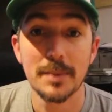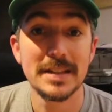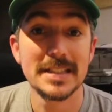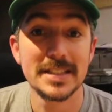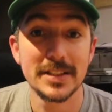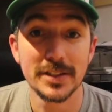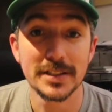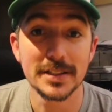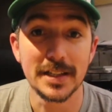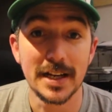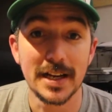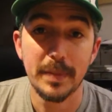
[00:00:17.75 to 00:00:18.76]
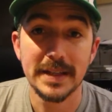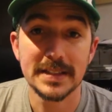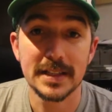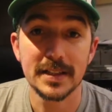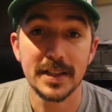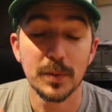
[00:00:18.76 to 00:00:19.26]
I mean, seriously.
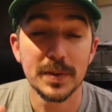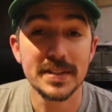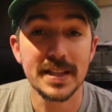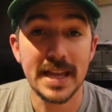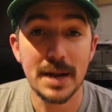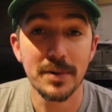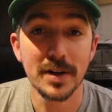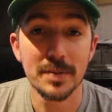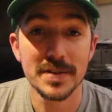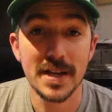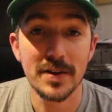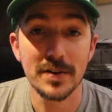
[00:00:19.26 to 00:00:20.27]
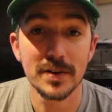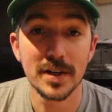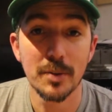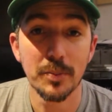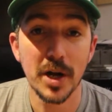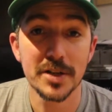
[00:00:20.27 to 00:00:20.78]
Basically, once the camera comes out,
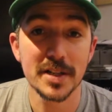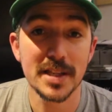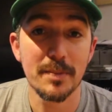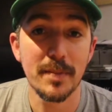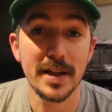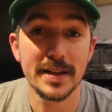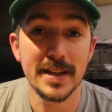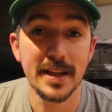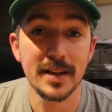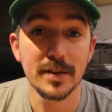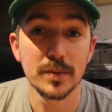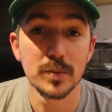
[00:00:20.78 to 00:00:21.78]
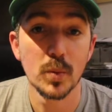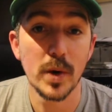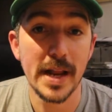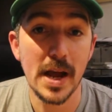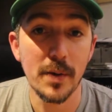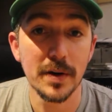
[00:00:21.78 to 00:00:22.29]
a project that might take
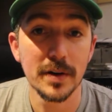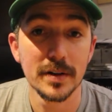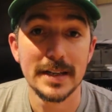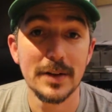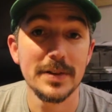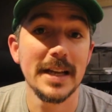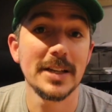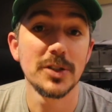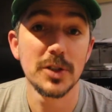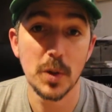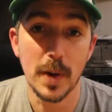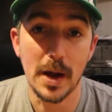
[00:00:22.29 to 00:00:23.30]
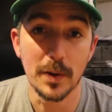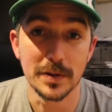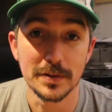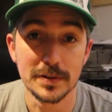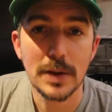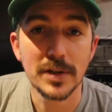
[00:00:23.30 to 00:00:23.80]
1 hour now takes 2
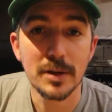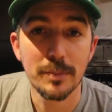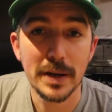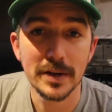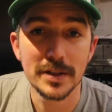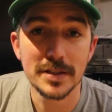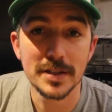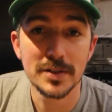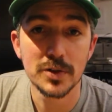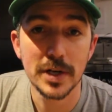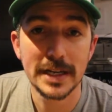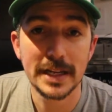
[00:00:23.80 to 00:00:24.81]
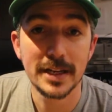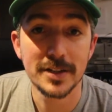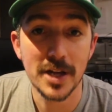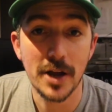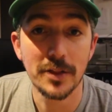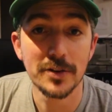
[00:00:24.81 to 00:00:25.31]
hours. I would compare it to trying to get a
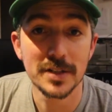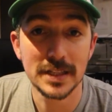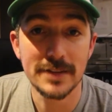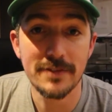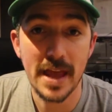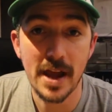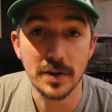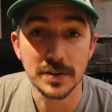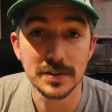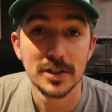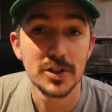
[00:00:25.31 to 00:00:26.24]
toddler to leave the house.